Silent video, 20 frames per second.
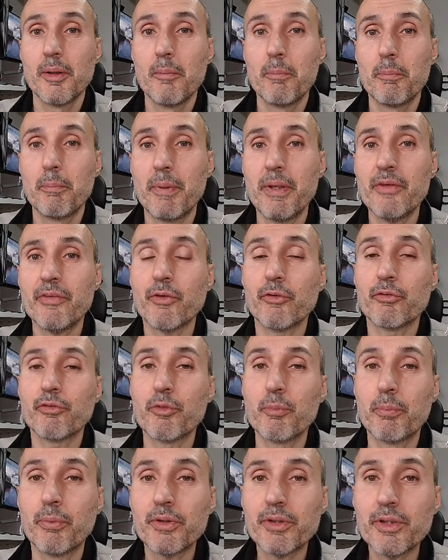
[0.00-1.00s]
piece of
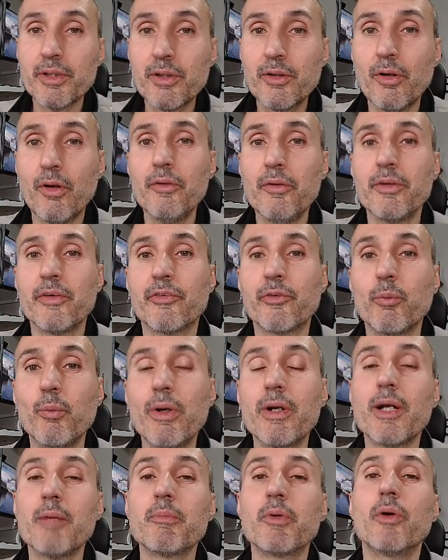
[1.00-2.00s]
important code is
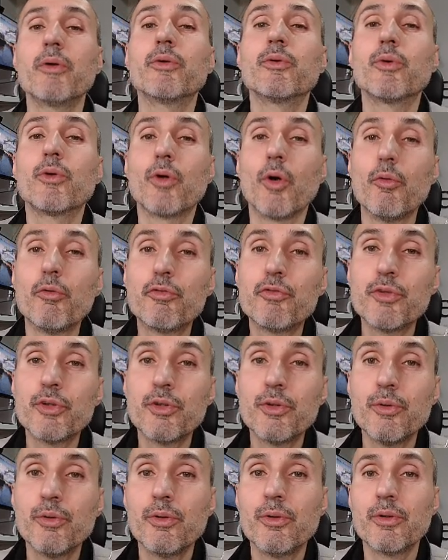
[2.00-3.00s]
where I'm going to
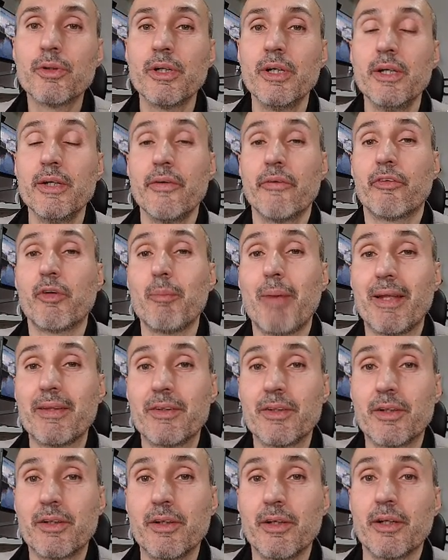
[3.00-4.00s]
configure
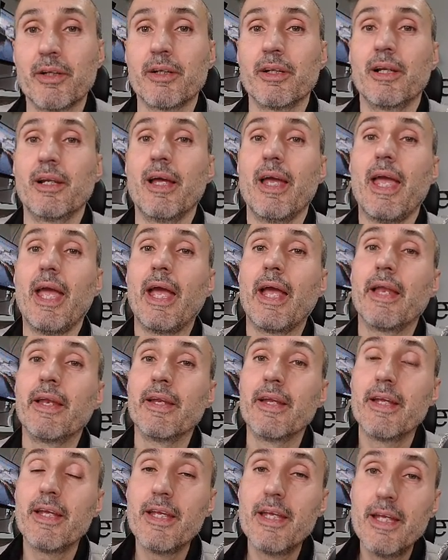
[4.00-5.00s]
semantic kernel.
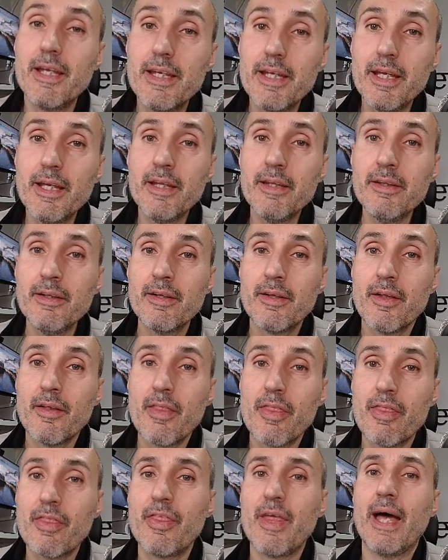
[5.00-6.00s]
And in
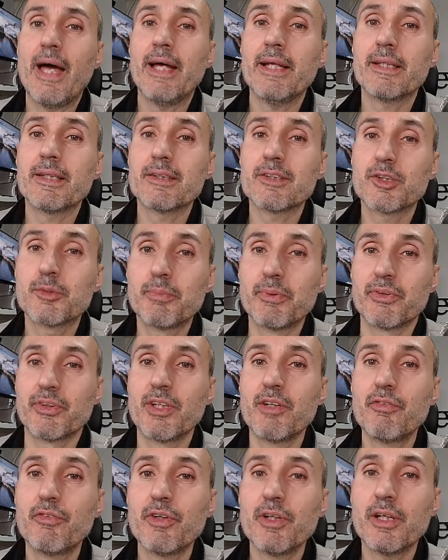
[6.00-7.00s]
that
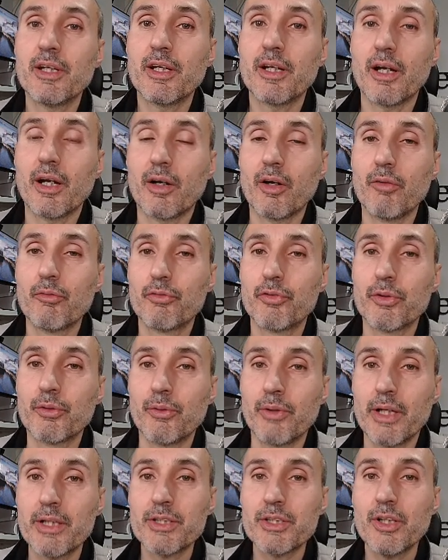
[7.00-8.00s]
specific
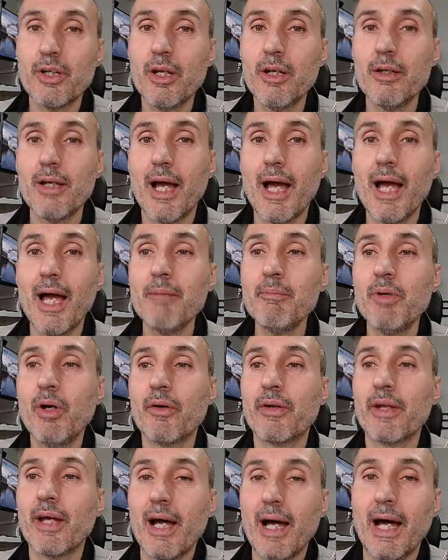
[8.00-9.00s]
configuration, I'm
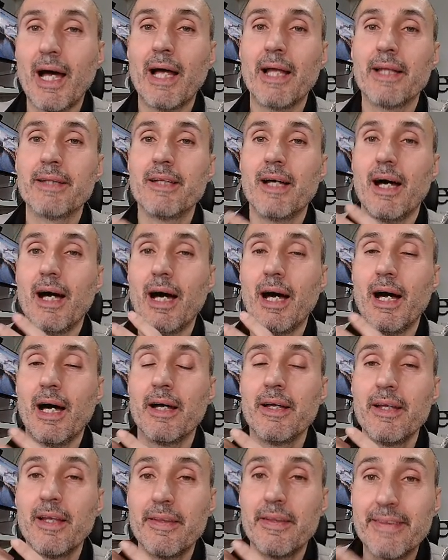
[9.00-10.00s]
gonna add a
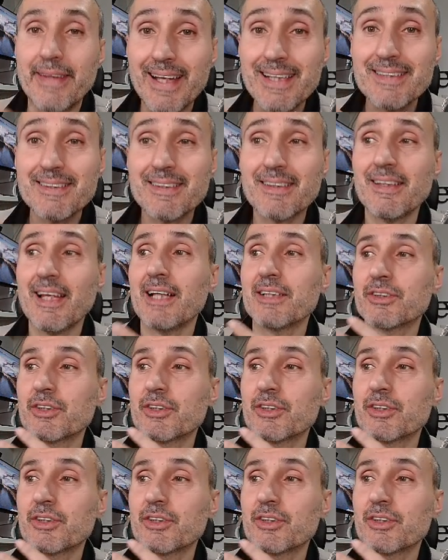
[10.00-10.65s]
nice class